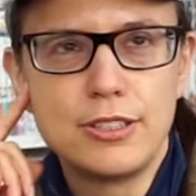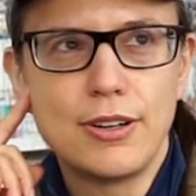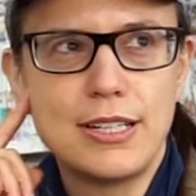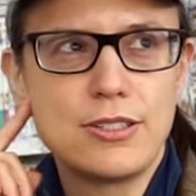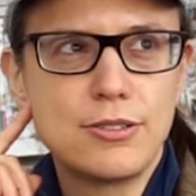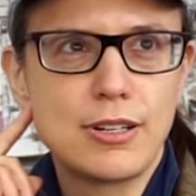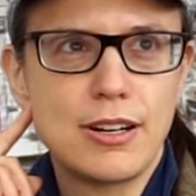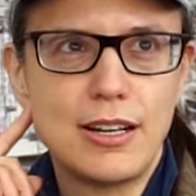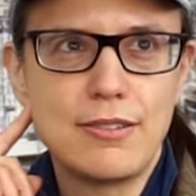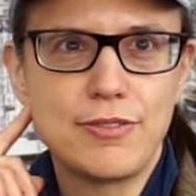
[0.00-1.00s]
I do a
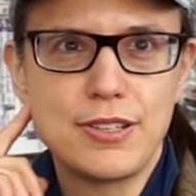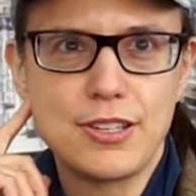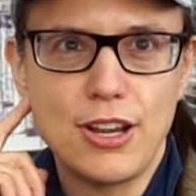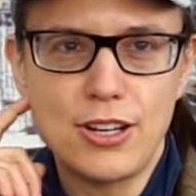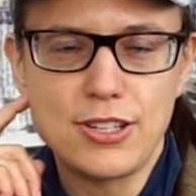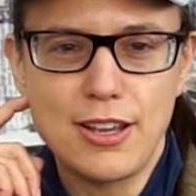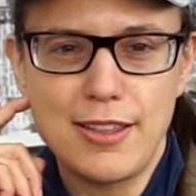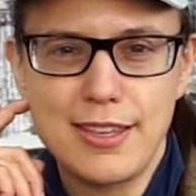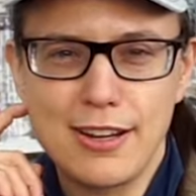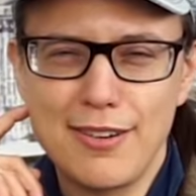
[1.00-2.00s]
kind of research that I
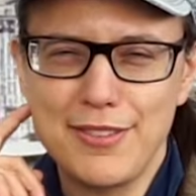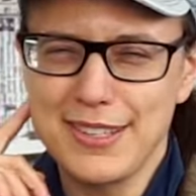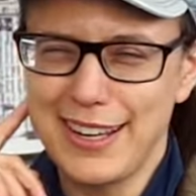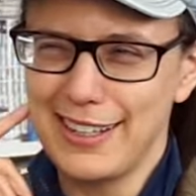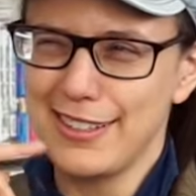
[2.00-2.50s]
think of as like